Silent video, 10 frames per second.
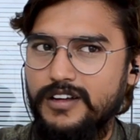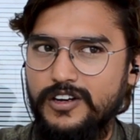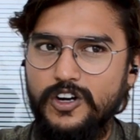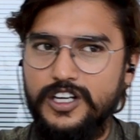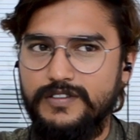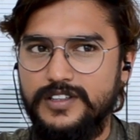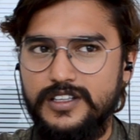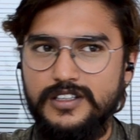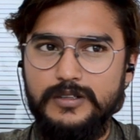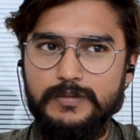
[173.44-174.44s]
not even
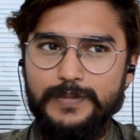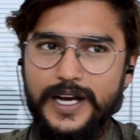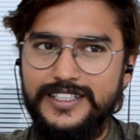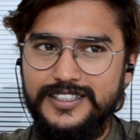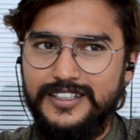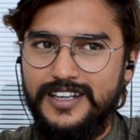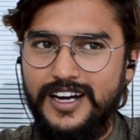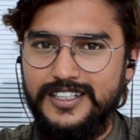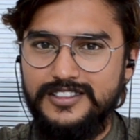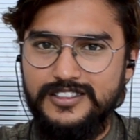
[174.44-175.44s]
the bikes and
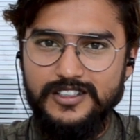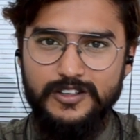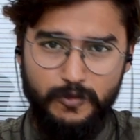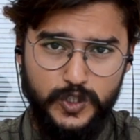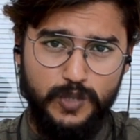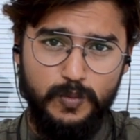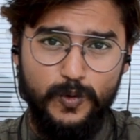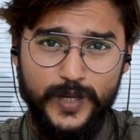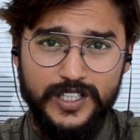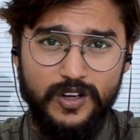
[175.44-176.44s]
cars which are
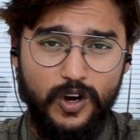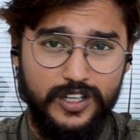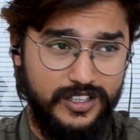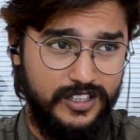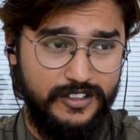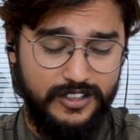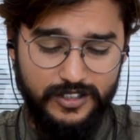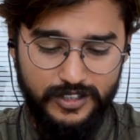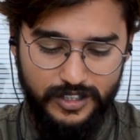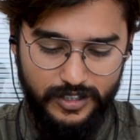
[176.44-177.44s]
moving on
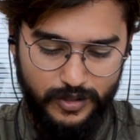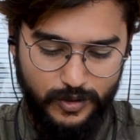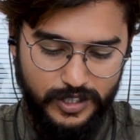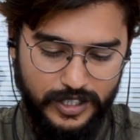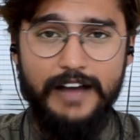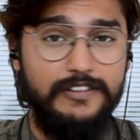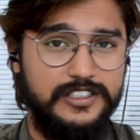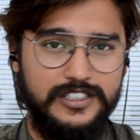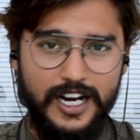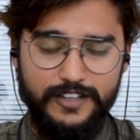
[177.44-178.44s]
the road. I will
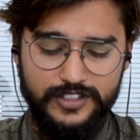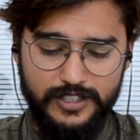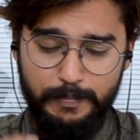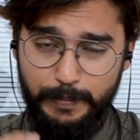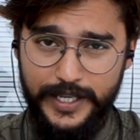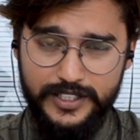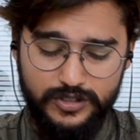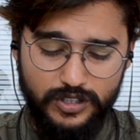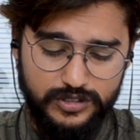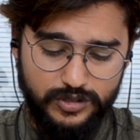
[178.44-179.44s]
start with some bass
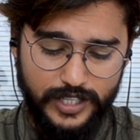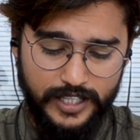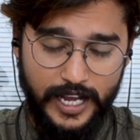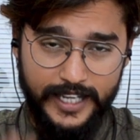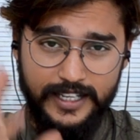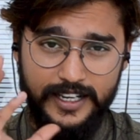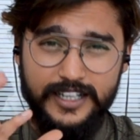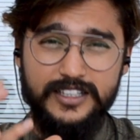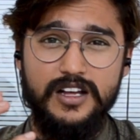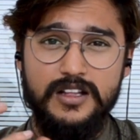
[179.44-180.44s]
songs so that I can
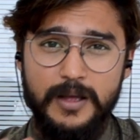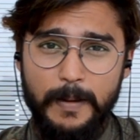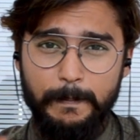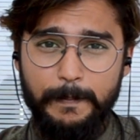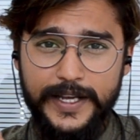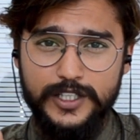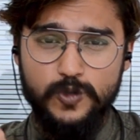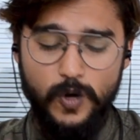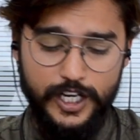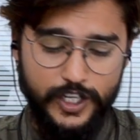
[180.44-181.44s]
get the bass
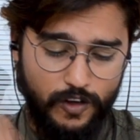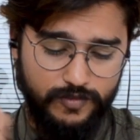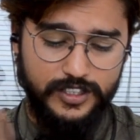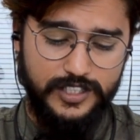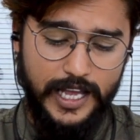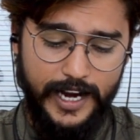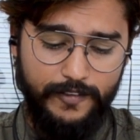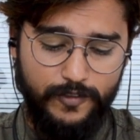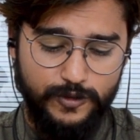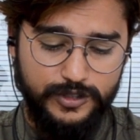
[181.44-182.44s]
quality of these
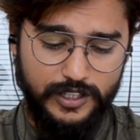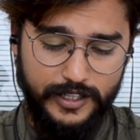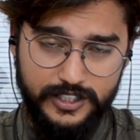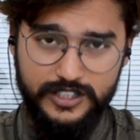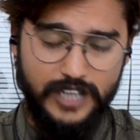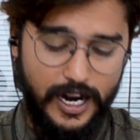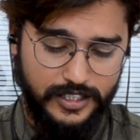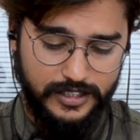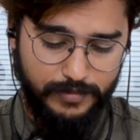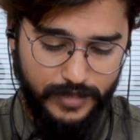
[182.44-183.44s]
headphones. Let's
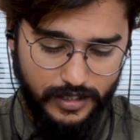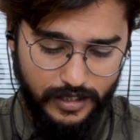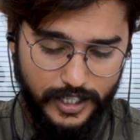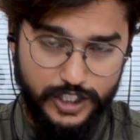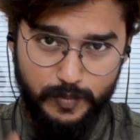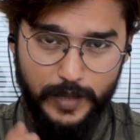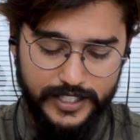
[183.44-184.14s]
play